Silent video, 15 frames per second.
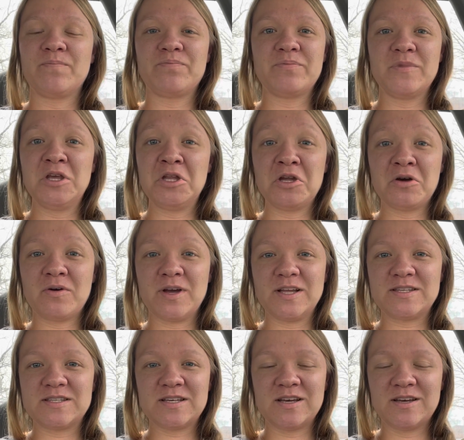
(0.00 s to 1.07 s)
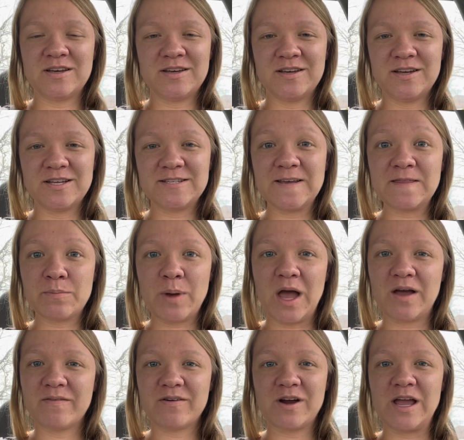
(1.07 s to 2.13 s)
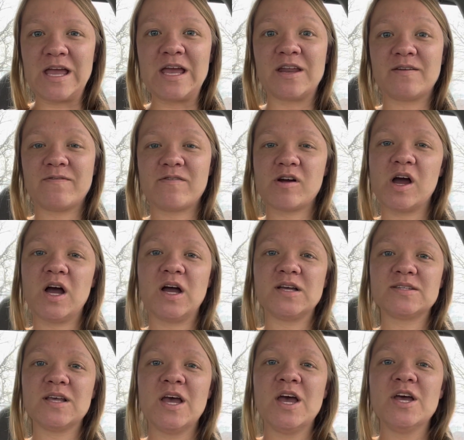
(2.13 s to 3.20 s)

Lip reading: you know, it's like the back of our hand for us.